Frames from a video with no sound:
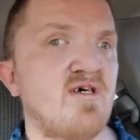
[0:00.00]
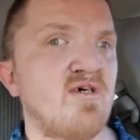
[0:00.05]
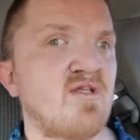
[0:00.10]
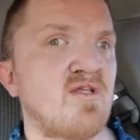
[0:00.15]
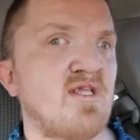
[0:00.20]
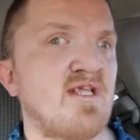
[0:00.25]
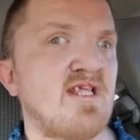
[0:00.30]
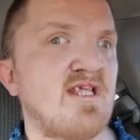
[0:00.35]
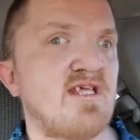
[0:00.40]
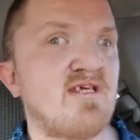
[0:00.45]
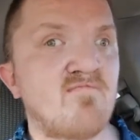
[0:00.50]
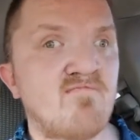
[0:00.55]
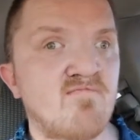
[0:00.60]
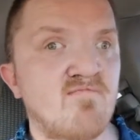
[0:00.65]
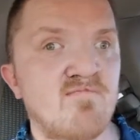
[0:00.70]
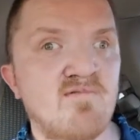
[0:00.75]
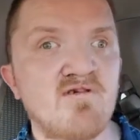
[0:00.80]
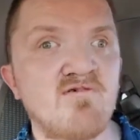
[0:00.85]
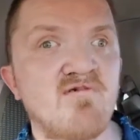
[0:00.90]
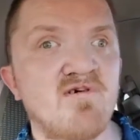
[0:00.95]
this
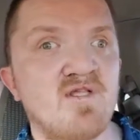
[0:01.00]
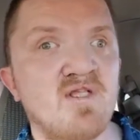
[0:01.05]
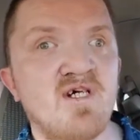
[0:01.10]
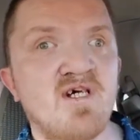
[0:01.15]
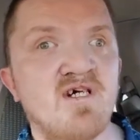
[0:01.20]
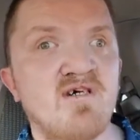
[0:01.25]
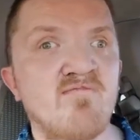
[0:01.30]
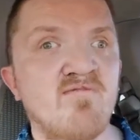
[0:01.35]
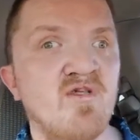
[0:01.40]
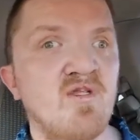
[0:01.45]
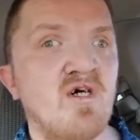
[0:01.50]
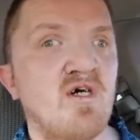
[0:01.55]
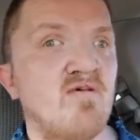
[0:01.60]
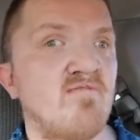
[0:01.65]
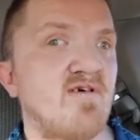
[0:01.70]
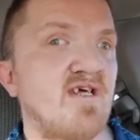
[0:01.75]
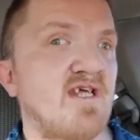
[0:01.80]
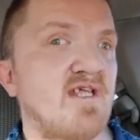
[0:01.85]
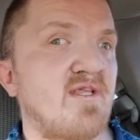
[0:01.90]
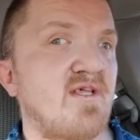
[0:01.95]
truck that I'm in.
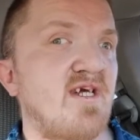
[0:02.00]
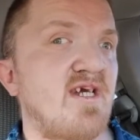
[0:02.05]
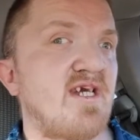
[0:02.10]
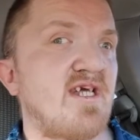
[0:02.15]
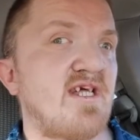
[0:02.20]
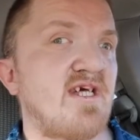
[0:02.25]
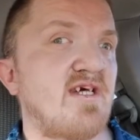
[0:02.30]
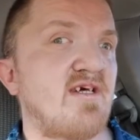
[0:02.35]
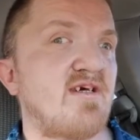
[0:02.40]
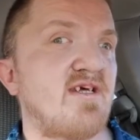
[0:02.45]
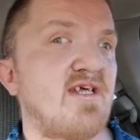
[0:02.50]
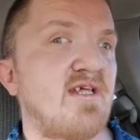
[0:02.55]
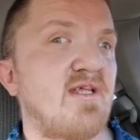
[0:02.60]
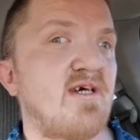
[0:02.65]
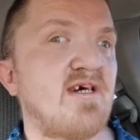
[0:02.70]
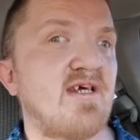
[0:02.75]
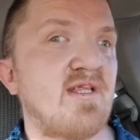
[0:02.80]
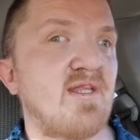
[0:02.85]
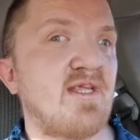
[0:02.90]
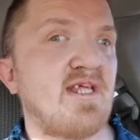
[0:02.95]
Obviously, it's a
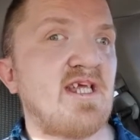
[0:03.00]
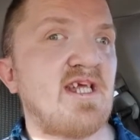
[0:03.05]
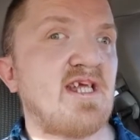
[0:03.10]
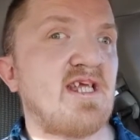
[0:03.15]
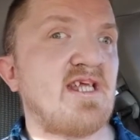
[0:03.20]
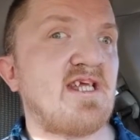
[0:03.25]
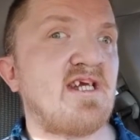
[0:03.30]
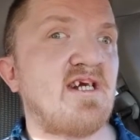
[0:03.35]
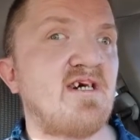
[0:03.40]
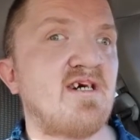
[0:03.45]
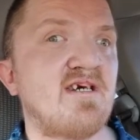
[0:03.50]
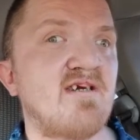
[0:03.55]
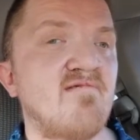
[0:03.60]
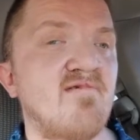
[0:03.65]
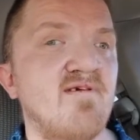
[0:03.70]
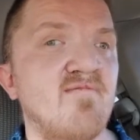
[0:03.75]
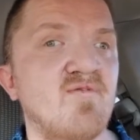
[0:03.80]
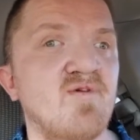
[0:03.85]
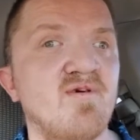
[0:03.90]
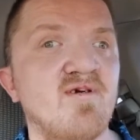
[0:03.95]
2006 Dodge
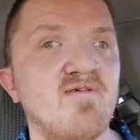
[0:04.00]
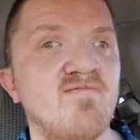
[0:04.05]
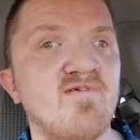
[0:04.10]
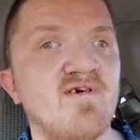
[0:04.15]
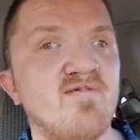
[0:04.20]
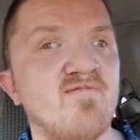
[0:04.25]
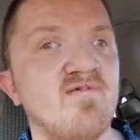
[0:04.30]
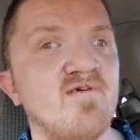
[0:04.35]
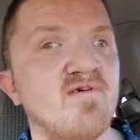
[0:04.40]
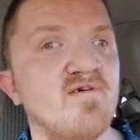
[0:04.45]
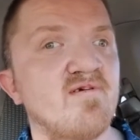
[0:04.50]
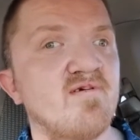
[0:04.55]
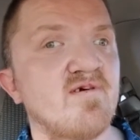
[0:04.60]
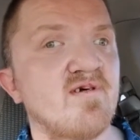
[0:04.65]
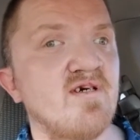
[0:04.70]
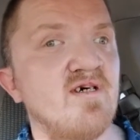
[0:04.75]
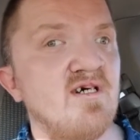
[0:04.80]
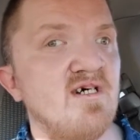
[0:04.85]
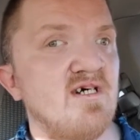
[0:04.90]
Ram 3500